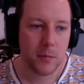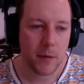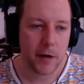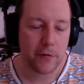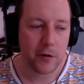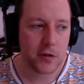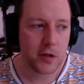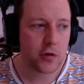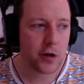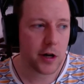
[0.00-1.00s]
My first
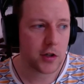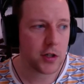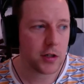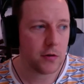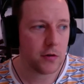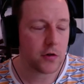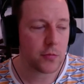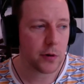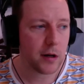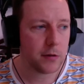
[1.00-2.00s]
introduction is
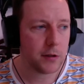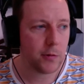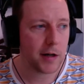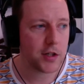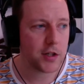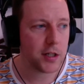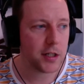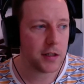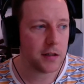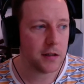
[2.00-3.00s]
probably
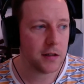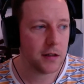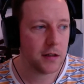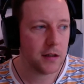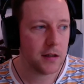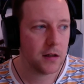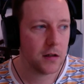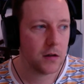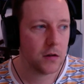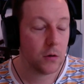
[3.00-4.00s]
watching
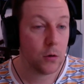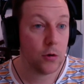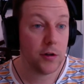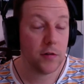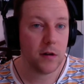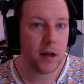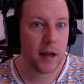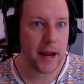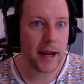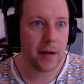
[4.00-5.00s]
old
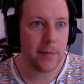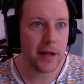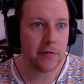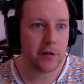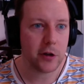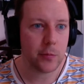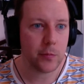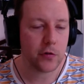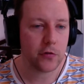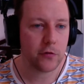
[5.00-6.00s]
anime
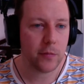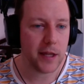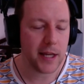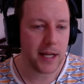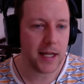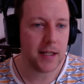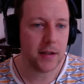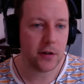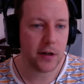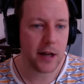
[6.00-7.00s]
films from the
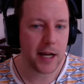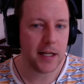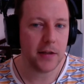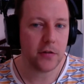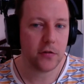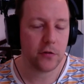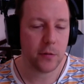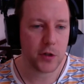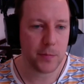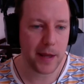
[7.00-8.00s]
80s and 90s from
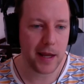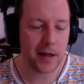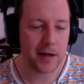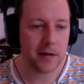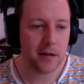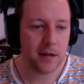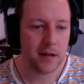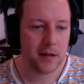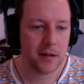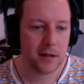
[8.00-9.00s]
Japan
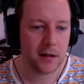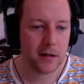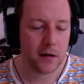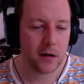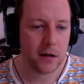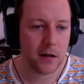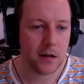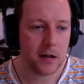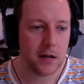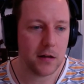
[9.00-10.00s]

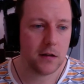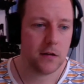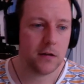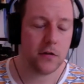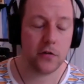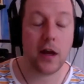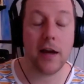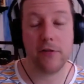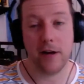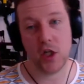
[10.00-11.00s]
on the
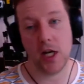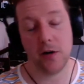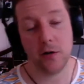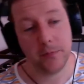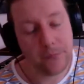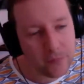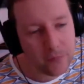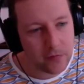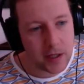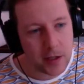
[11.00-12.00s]
Sci-Fi Channel.
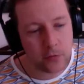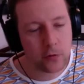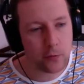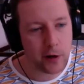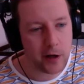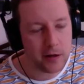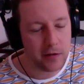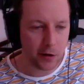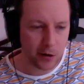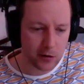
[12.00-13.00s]
They used to run in
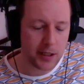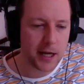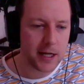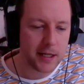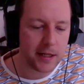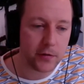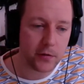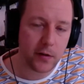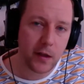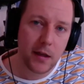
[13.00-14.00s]
the early 90s